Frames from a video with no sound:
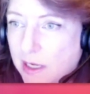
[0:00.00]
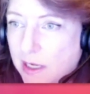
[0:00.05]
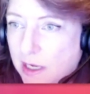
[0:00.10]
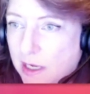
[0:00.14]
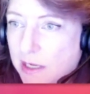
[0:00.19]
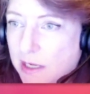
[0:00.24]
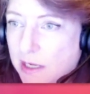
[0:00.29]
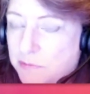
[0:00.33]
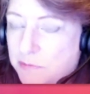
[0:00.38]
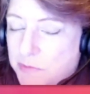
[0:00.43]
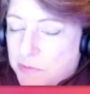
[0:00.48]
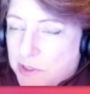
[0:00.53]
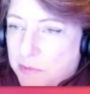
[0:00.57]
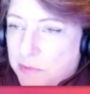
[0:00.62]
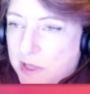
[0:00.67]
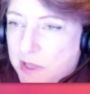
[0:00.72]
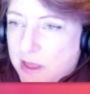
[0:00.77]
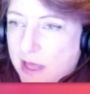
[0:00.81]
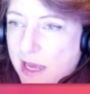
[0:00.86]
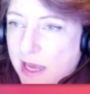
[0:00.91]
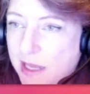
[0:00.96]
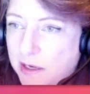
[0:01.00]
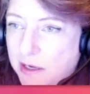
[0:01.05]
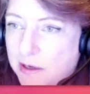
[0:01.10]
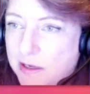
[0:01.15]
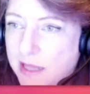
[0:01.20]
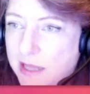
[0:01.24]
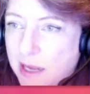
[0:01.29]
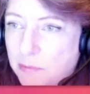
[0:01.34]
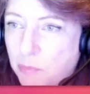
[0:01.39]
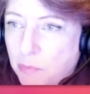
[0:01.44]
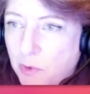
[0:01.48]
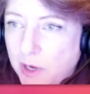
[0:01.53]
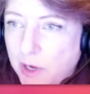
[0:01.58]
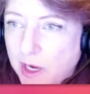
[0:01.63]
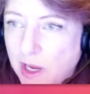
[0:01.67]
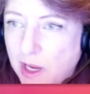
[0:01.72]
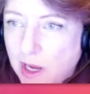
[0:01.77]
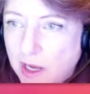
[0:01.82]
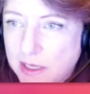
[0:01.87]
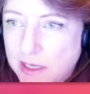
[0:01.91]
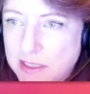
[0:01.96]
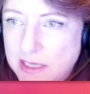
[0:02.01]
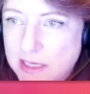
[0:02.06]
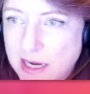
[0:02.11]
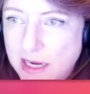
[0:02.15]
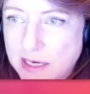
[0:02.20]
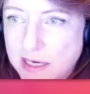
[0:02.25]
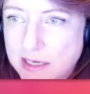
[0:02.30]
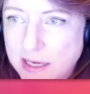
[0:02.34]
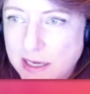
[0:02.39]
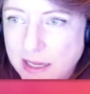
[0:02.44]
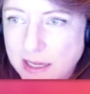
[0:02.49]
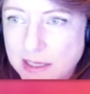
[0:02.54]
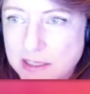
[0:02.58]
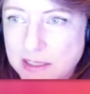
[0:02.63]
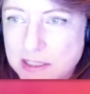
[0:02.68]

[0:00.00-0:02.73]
to be that point of contact and